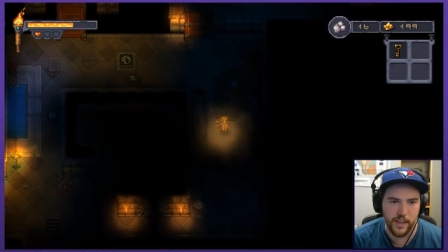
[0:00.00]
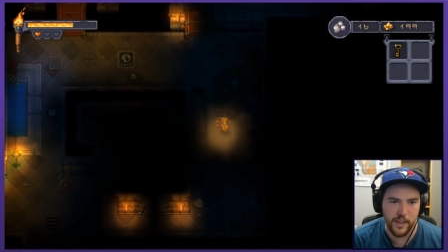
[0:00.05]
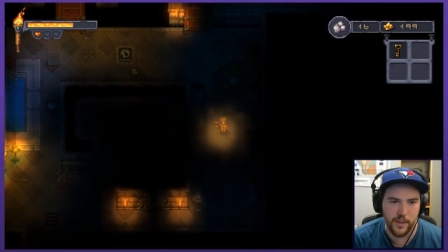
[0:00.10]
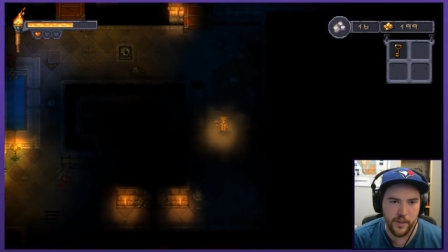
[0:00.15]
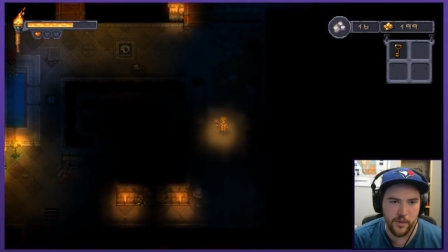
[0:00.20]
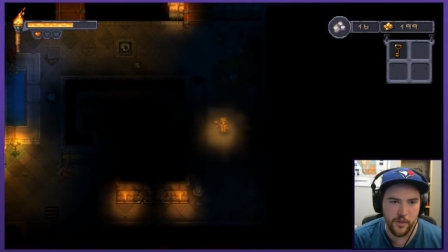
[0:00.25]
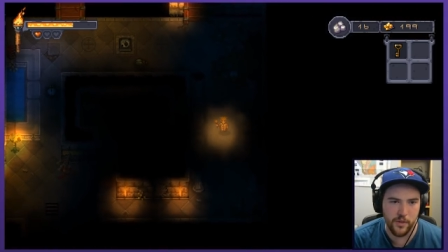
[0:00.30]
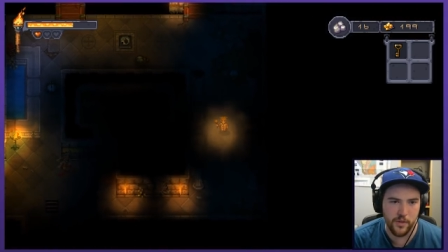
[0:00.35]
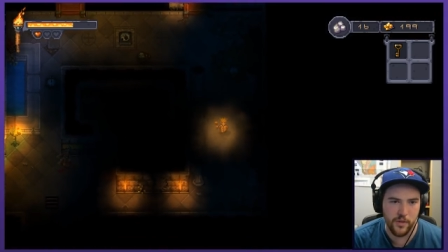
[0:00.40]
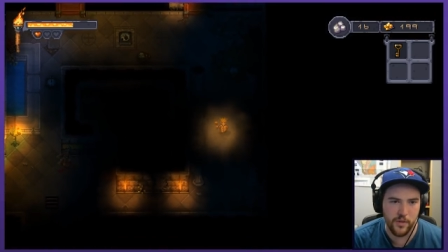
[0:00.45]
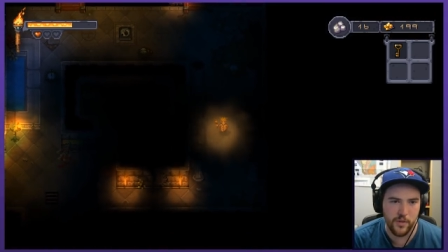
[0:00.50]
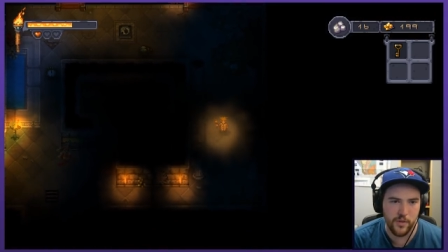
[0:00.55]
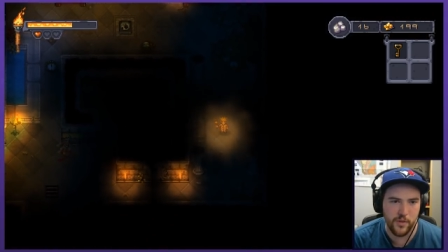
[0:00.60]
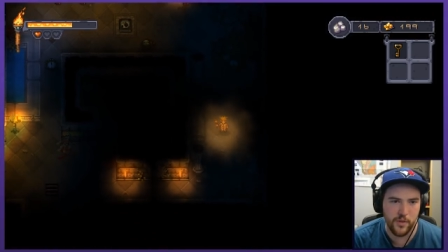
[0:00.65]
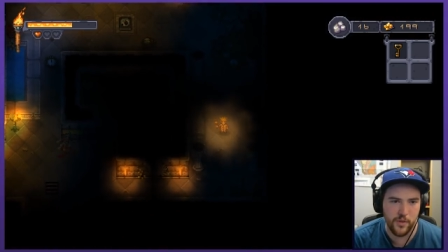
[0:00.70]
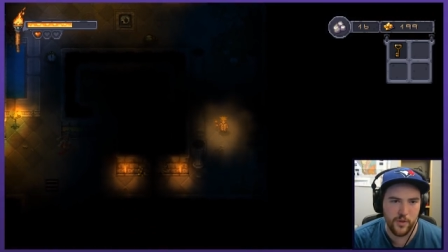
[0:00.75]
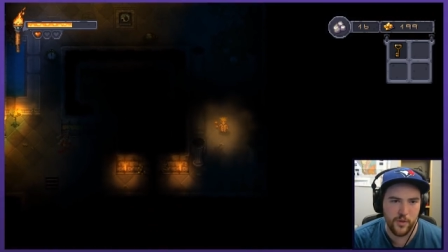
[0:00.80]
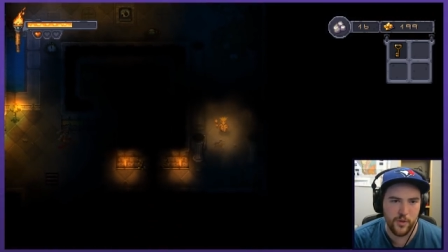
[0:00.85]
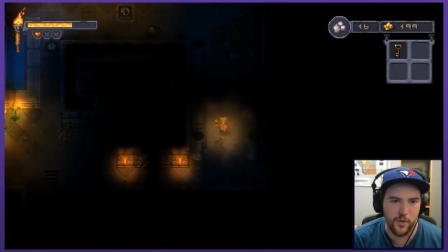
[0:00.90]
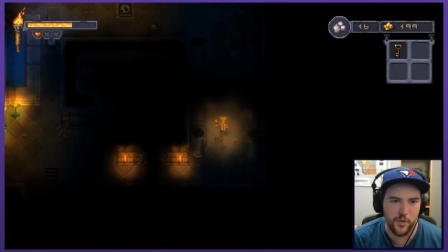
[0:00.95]
you
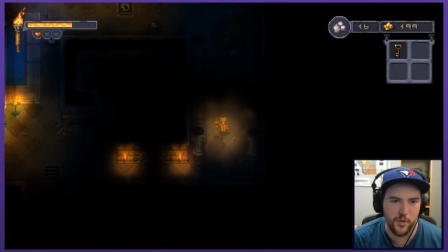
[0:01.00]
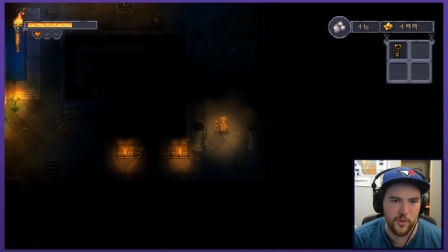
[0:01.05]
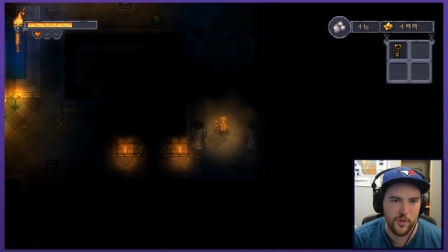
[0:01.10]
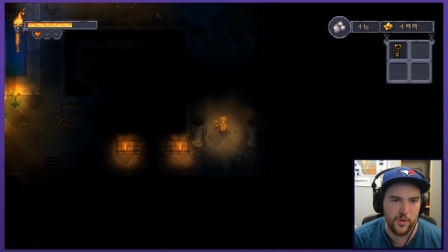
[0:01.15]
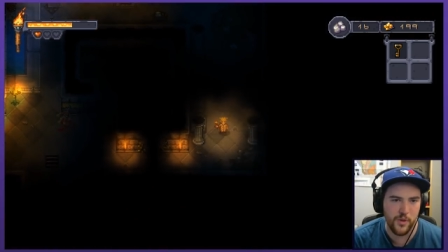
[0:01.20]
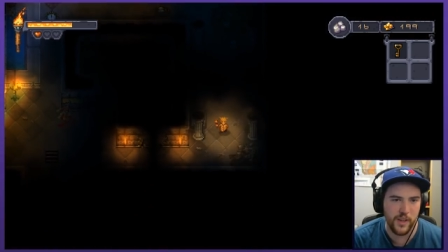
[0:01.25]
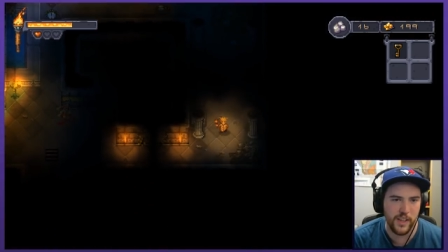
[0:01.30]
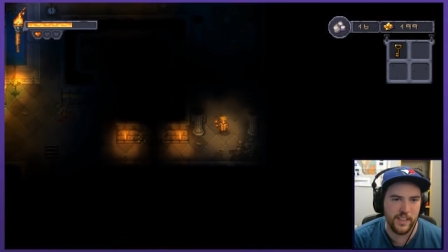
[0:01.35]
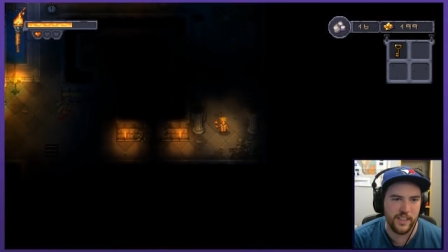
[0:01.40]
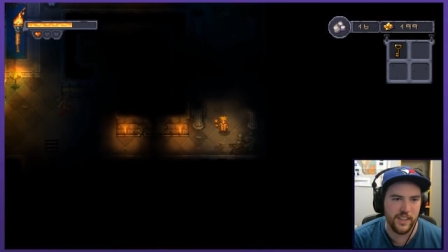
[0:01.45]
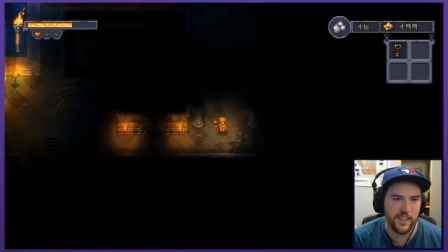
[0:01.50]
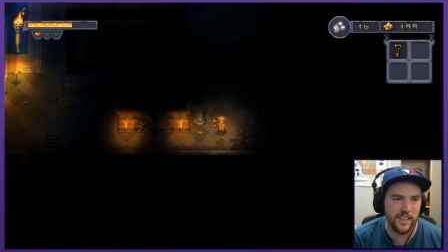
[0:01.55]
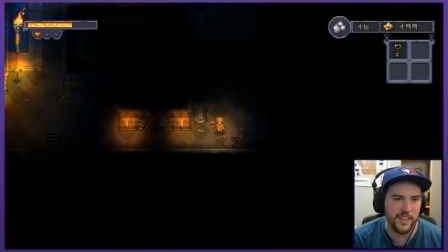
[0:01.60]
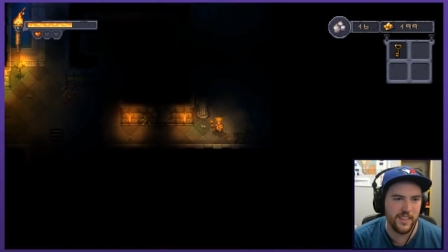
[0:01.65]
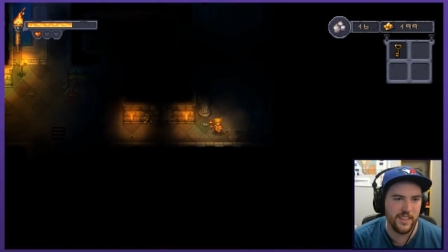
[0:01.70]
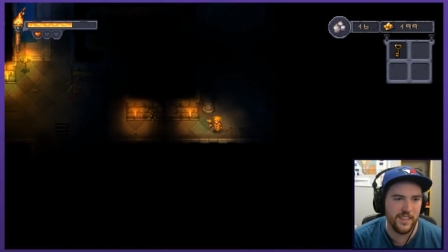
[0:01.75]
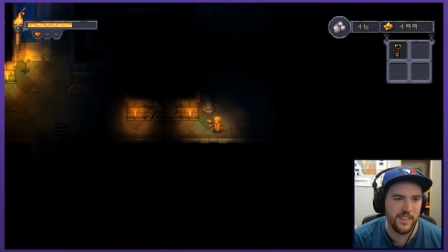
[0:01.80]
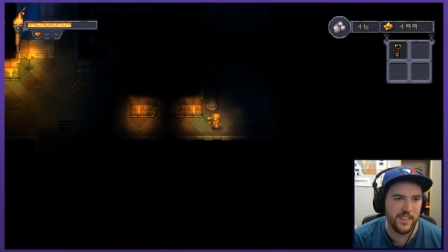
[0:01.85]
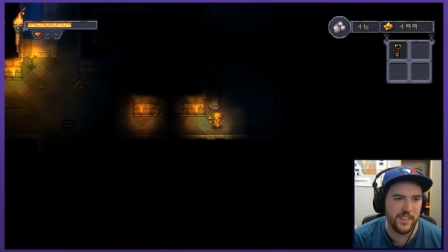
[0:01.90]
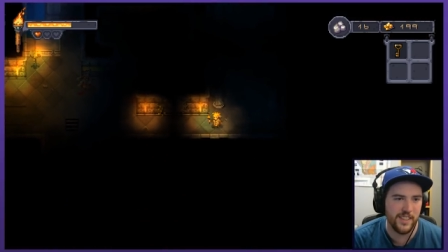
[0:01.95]

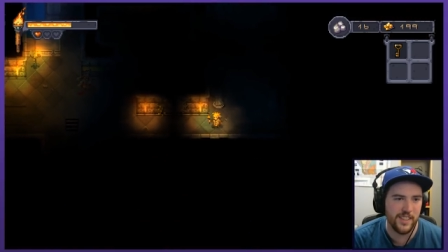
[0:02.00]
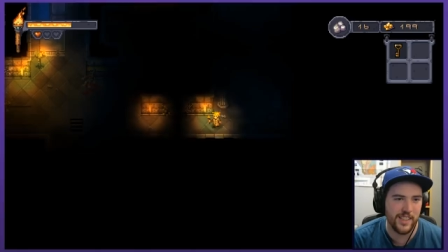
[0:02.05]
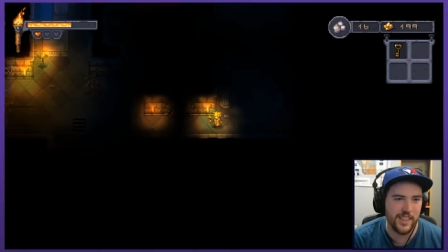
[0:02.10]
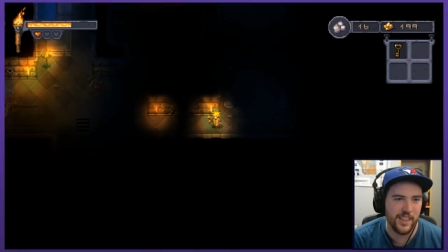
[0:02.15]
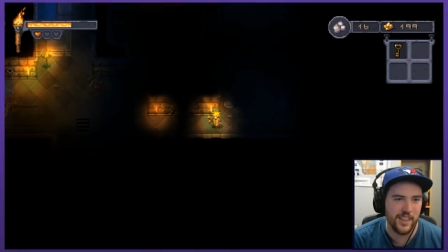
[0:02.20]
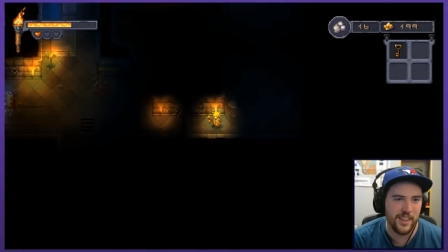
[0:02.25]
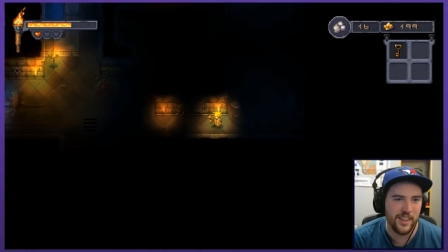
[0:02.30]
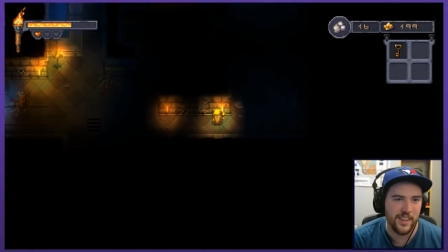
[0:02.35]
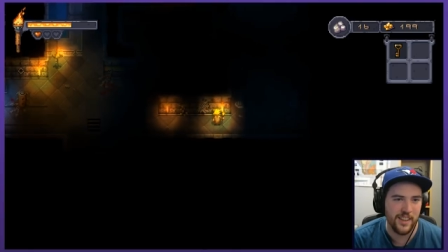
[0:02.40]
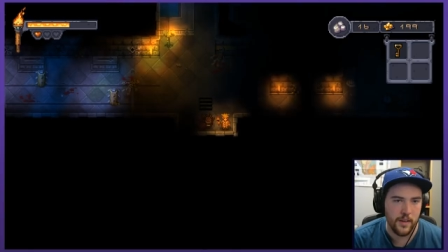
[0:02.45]
cretins.